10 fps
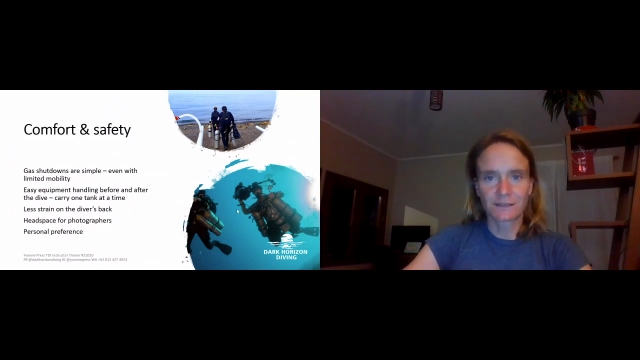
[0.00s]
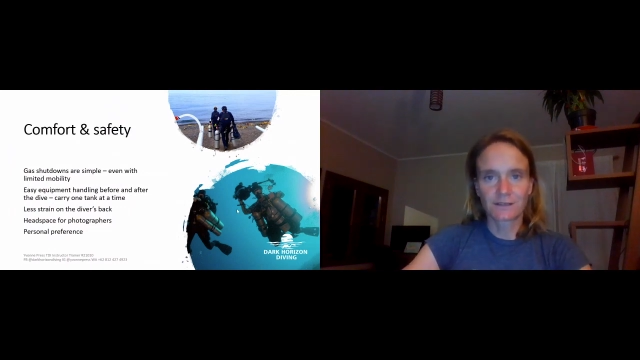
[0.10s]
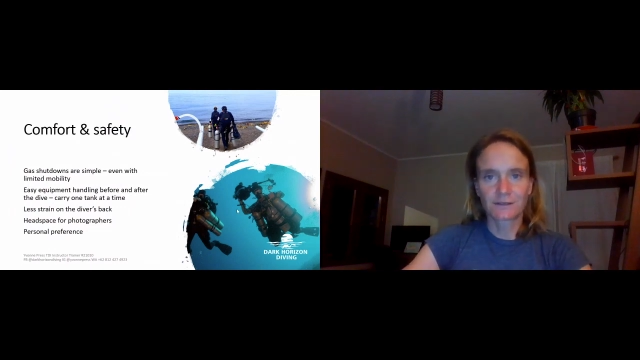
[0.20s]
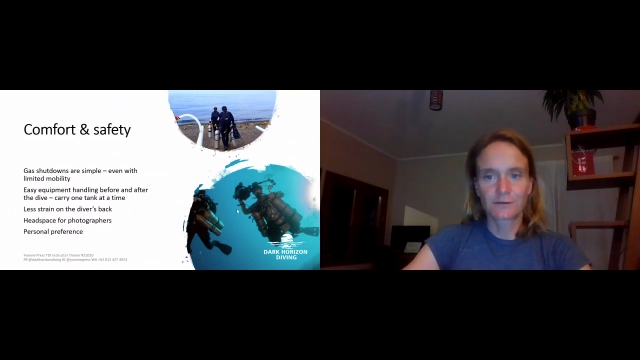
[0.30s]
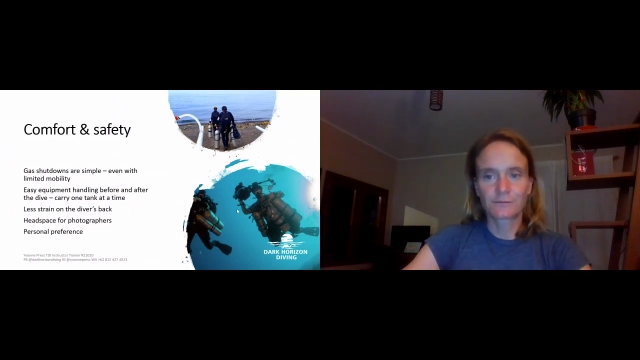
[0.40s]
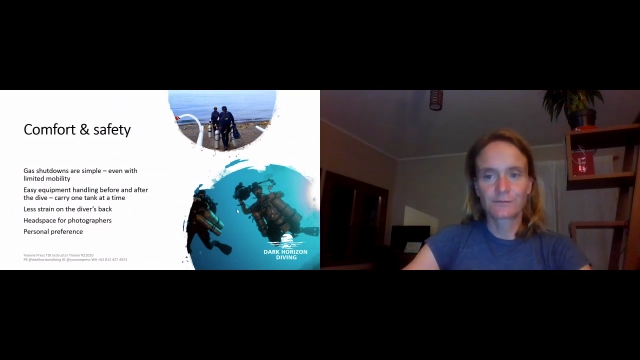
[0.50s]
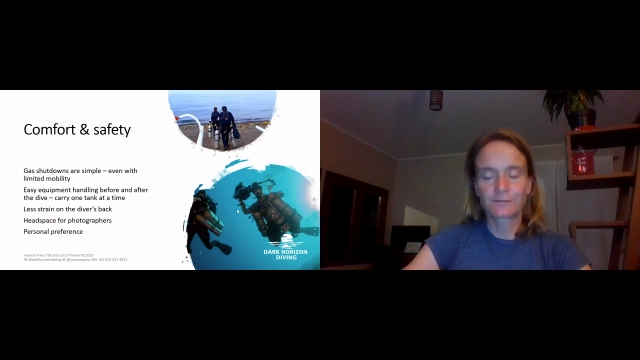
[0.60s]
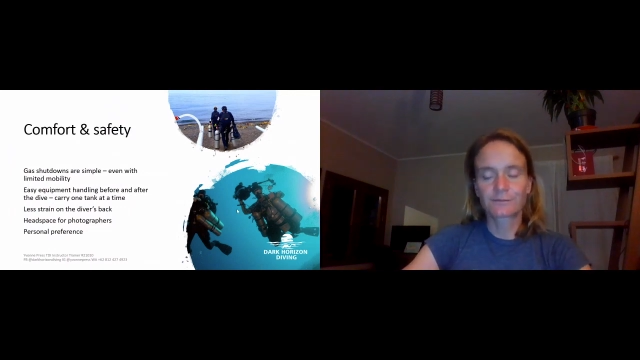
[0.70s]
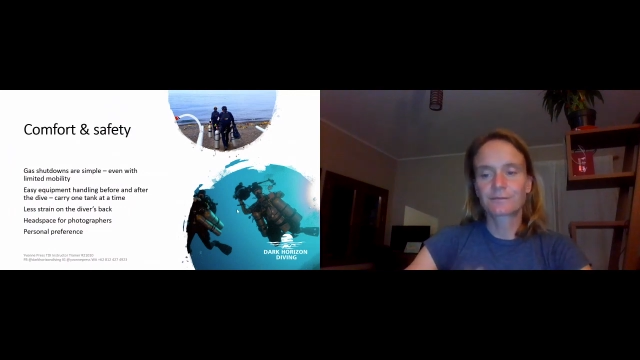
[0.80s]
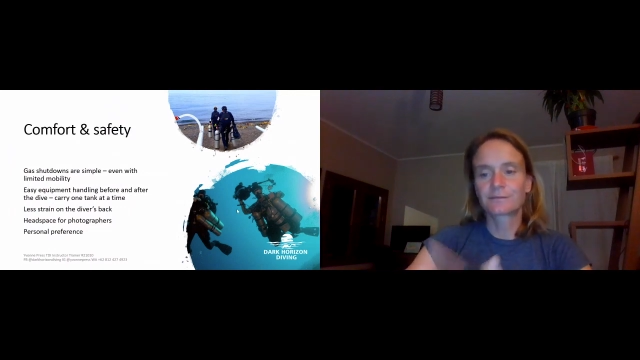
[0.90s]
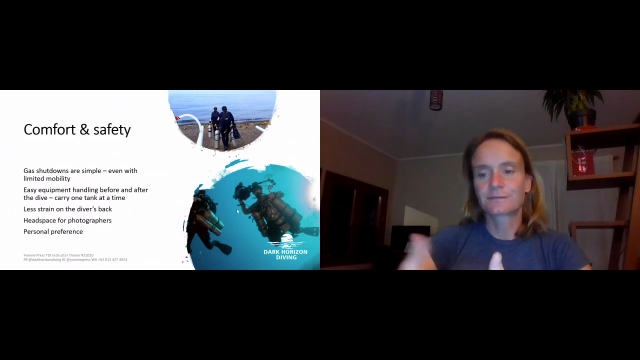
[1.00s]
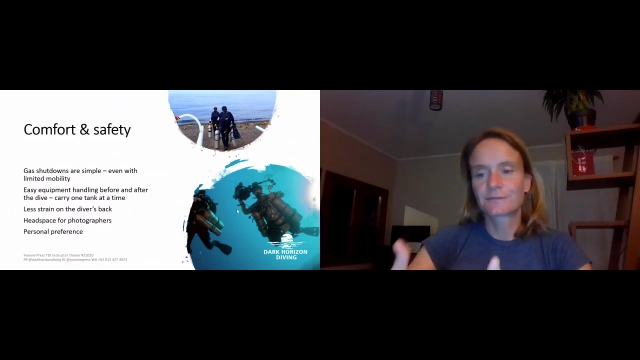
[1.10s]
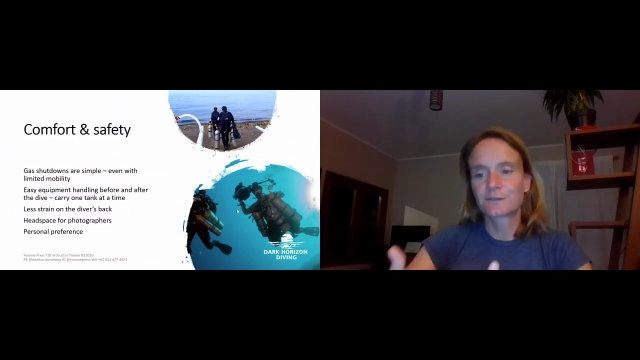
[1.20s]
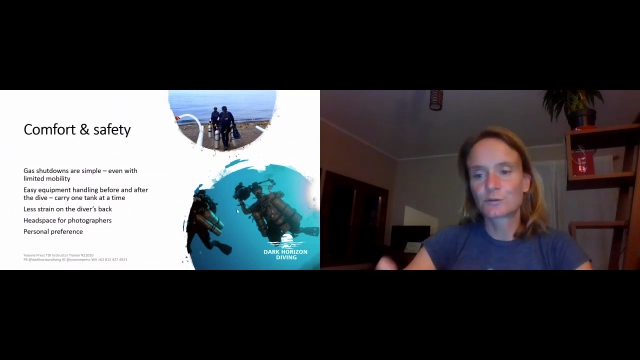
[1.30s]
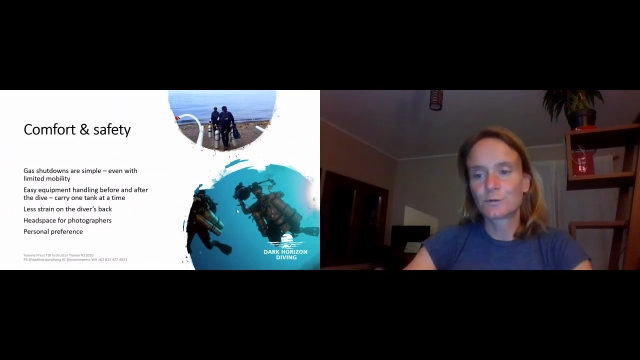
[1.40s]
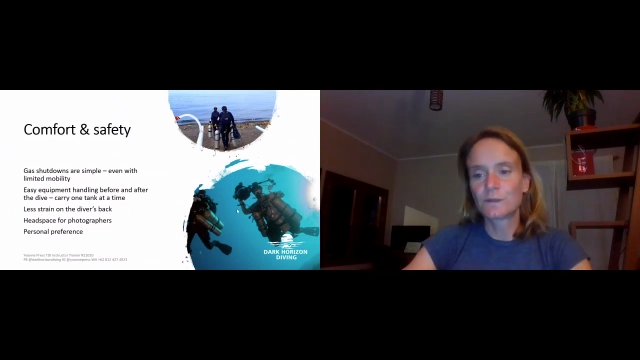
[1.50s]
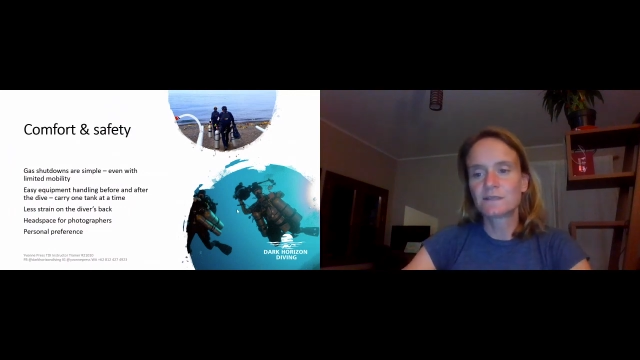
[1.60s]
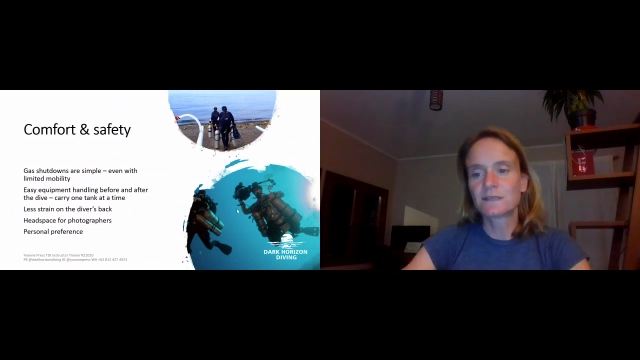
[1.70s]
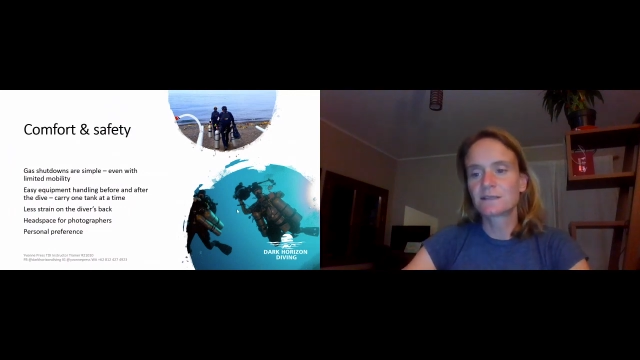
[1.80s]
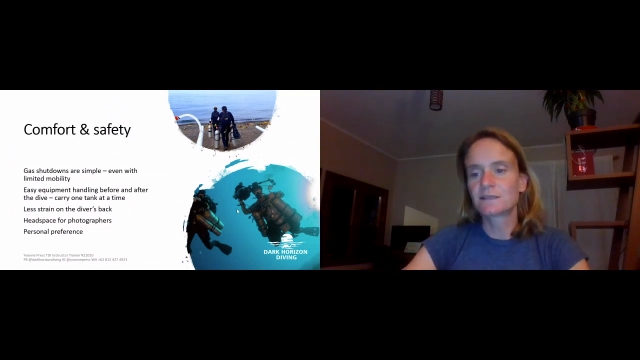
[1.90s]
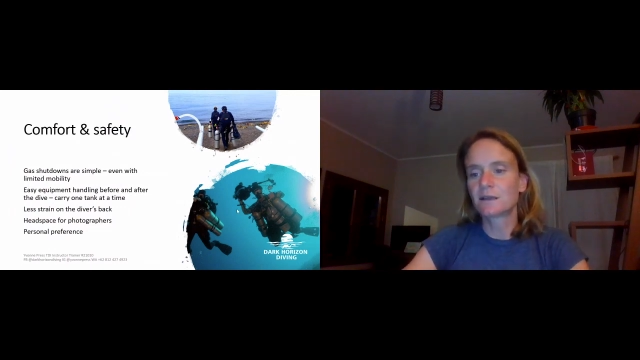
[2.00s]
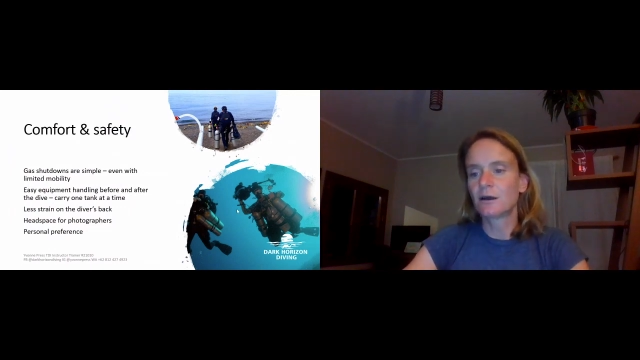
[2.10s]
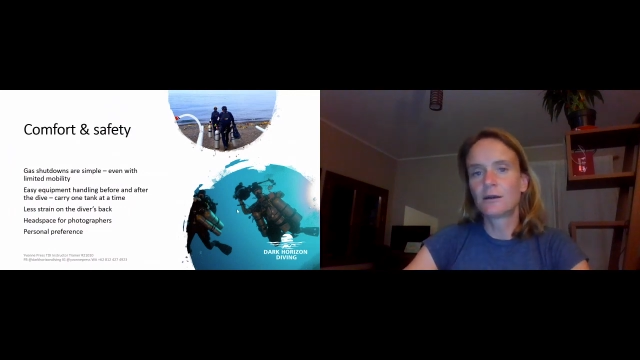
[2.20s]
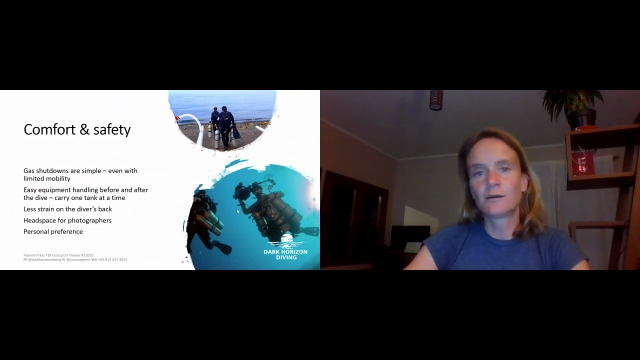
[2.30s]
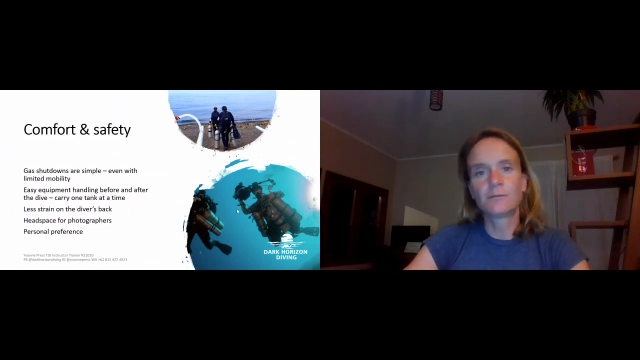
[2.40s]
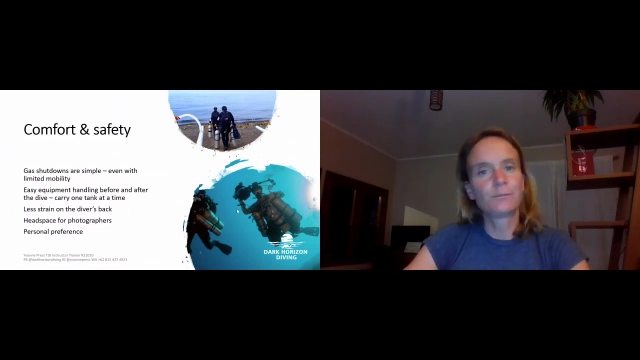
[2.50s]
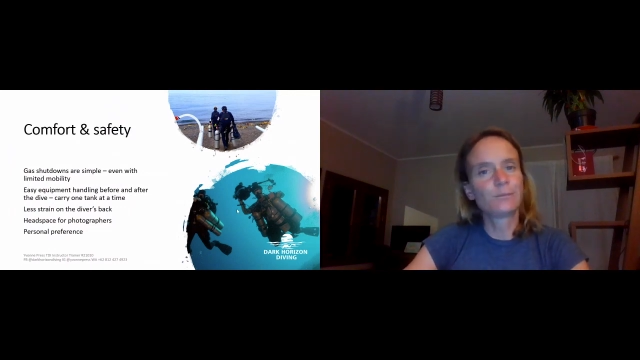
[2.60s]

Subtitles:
Twin sets are